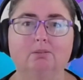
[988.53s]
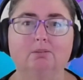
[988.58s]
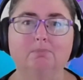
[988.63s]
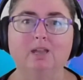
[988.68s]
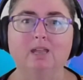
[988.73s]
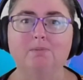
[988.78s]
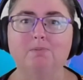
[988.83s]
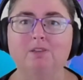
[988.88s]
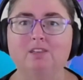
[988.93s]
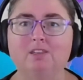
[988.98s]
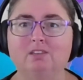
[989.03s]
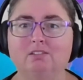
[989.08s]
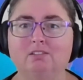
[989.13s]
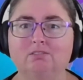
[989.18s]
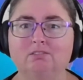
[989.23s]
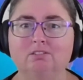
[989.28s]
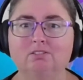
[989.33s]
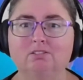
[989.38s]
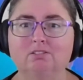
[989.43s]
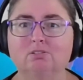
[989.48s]
Maybe
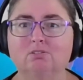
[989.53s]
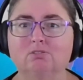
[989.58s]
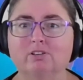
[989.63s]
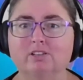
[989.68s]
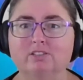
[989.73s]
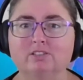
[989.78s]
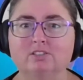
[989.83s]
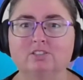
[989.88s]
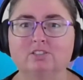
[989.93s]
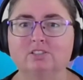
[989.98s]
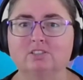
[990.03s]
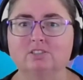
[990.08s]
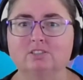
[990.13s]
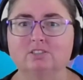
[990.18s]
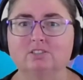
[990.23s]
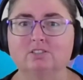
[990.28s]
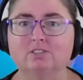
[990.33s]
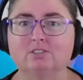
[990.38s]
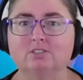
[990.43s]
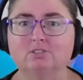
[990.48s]
the dog has
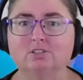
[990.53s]
just